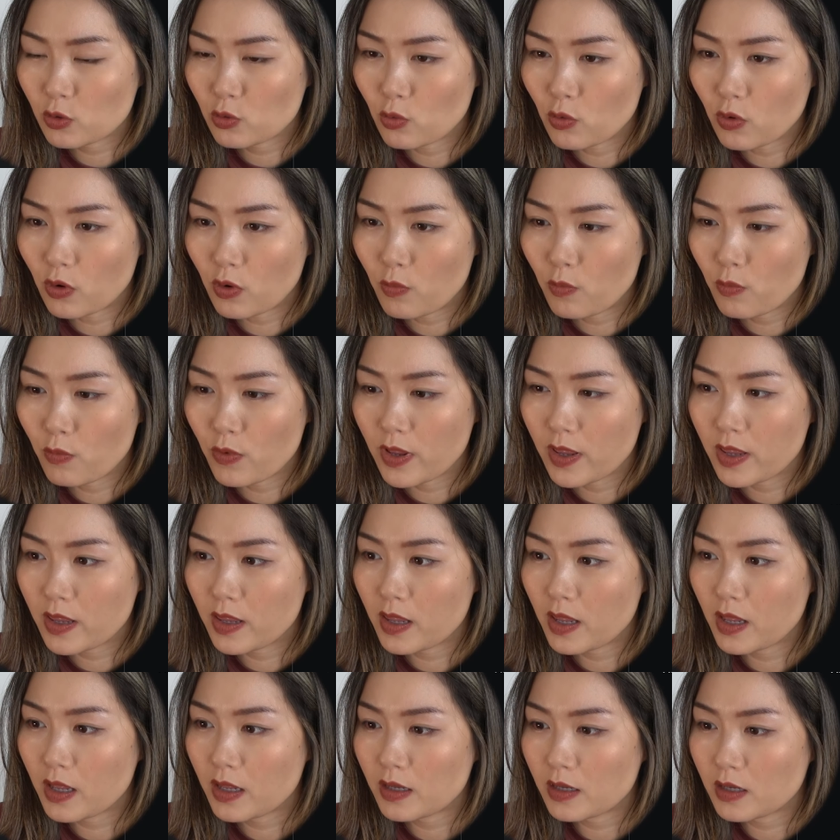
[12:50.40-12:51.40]
store
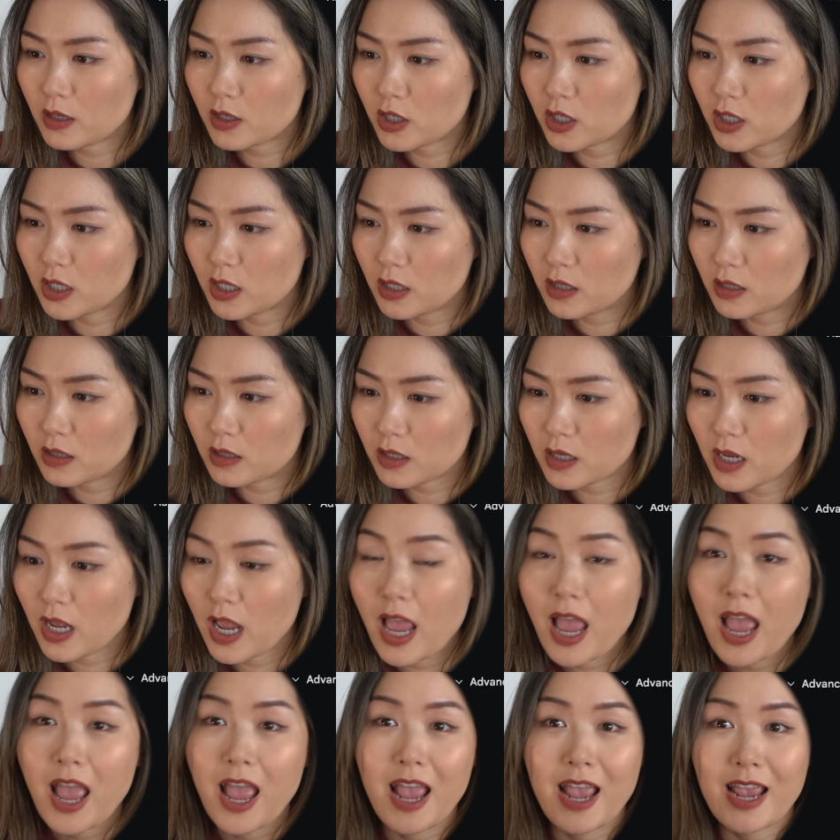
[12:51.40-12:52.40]
within the sheets.
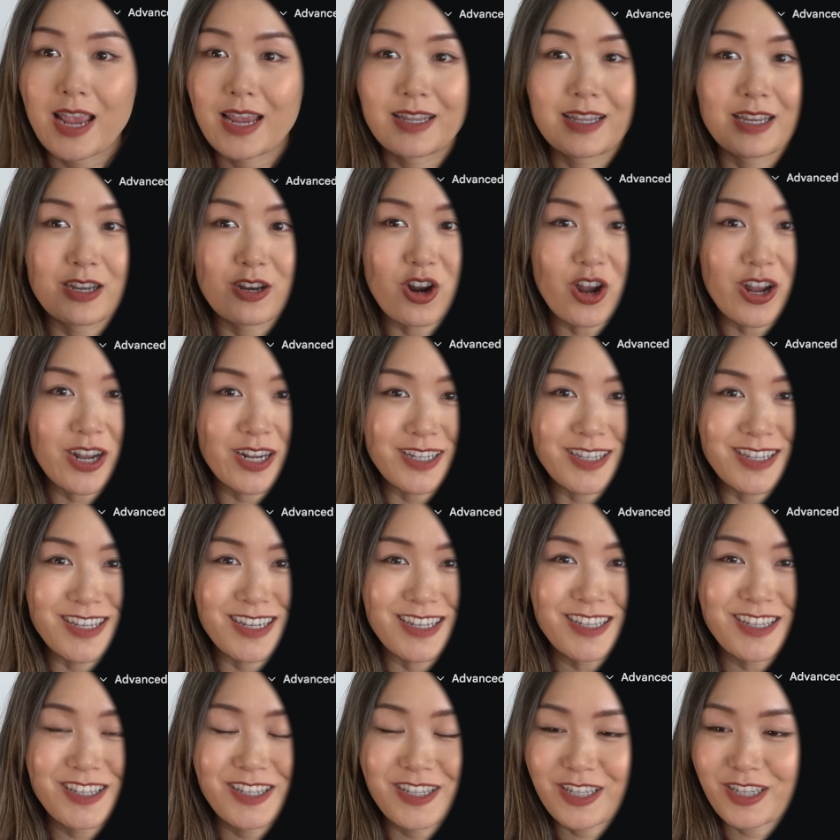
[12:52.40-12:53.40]
It did not
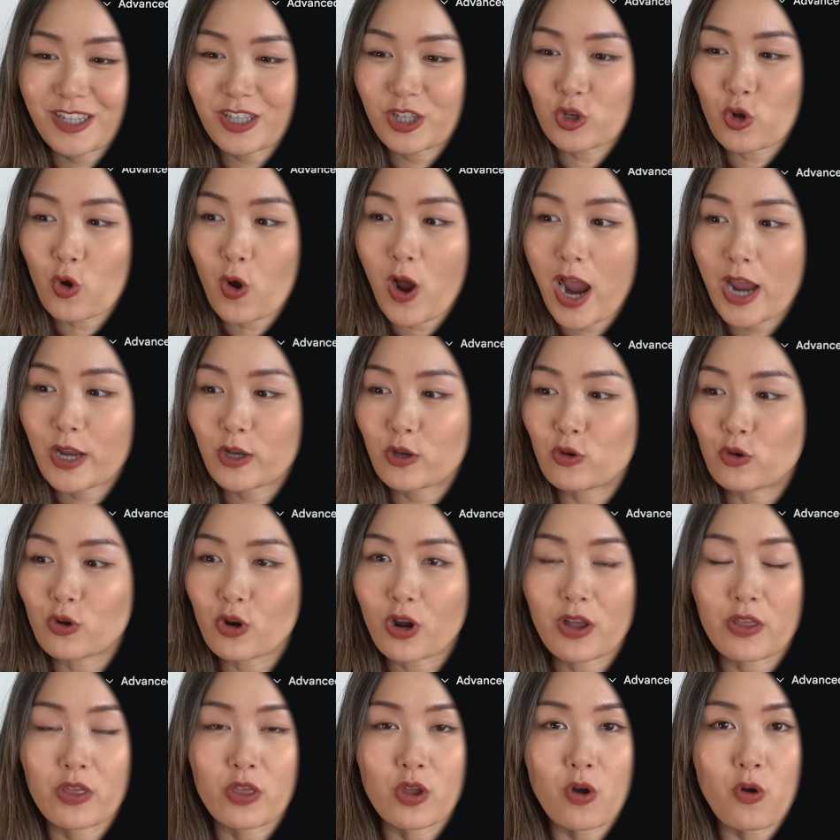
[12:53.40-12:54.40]
exist, so I do
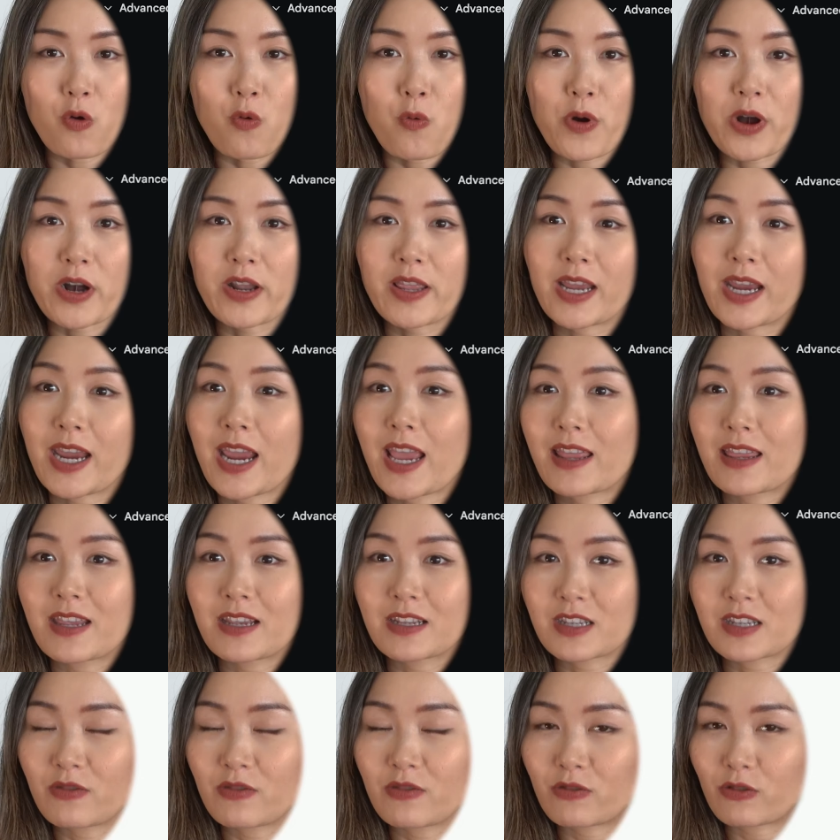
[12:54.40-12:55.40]
not know where they get
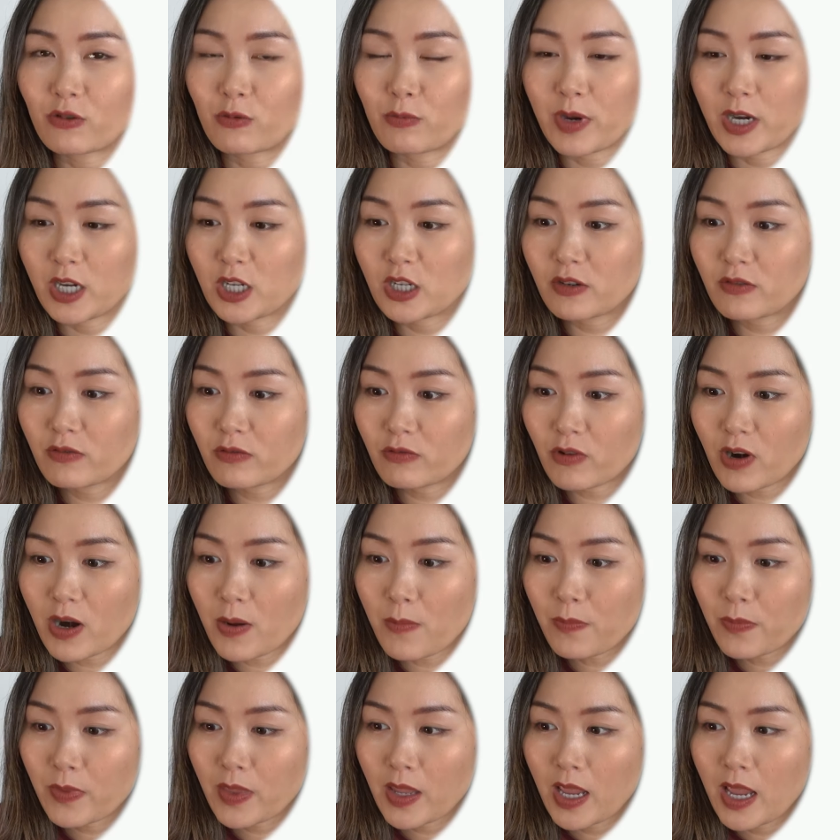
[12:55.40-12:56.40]
information
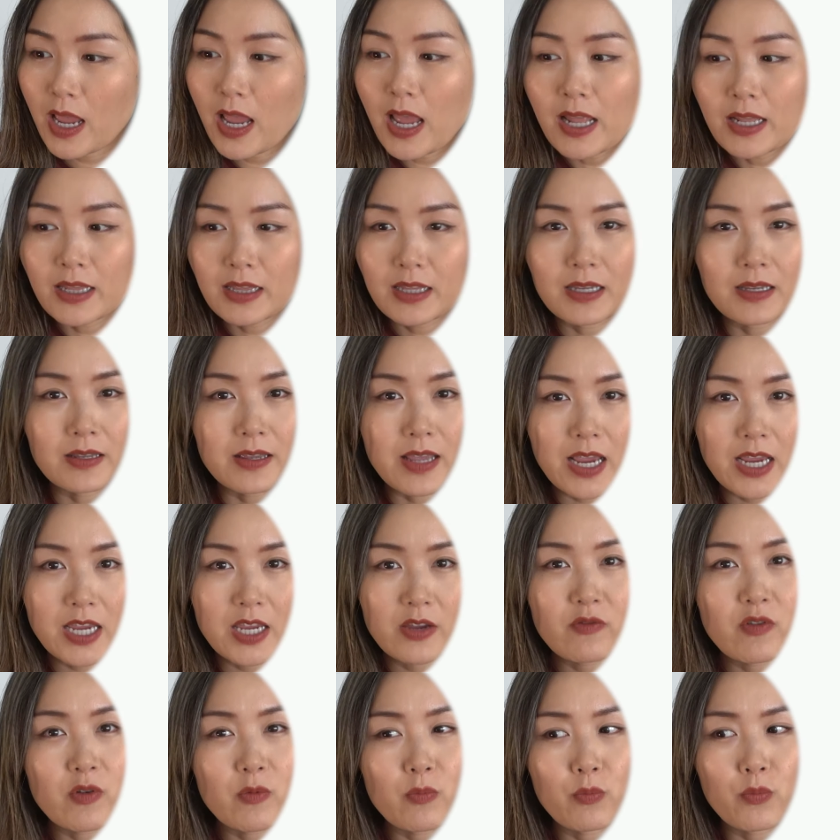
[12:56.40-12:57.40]
from. Did they
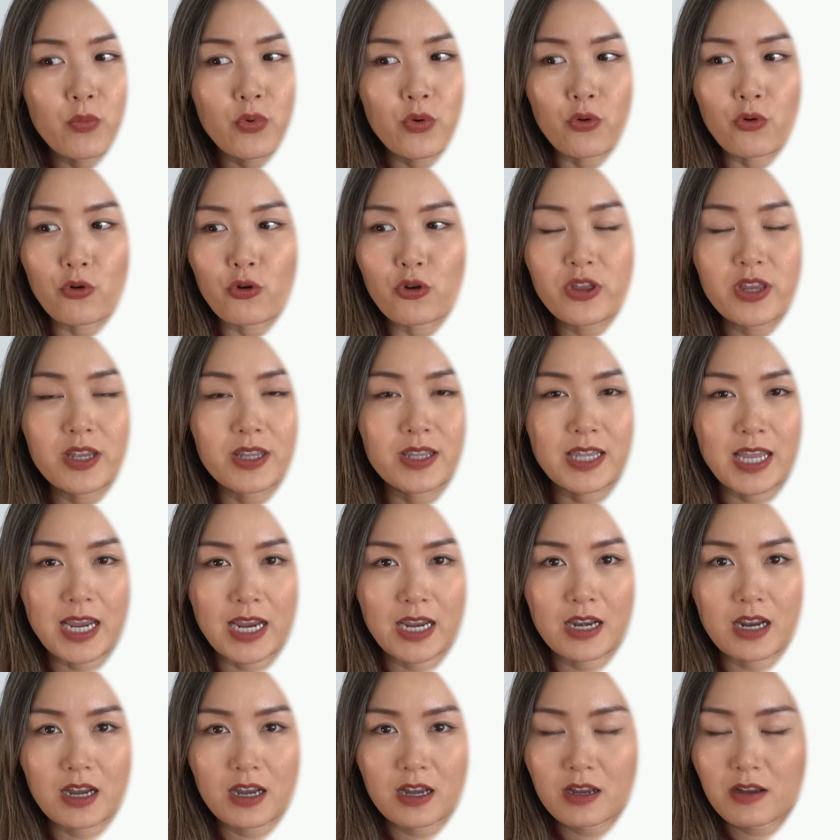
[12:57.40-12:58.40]
even pull the
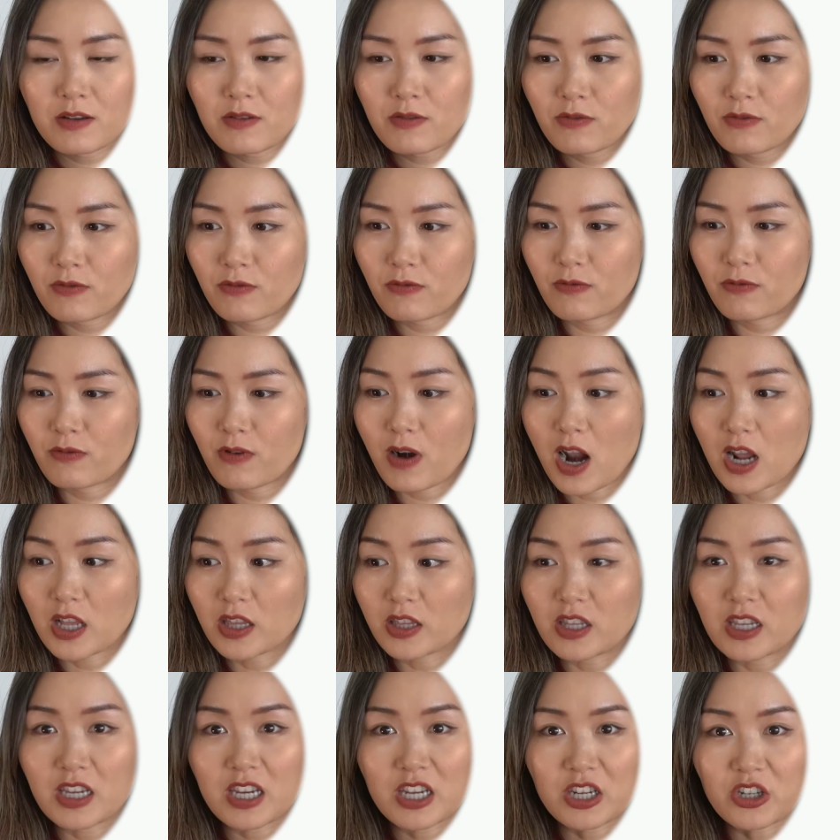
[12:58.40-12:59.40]
data from the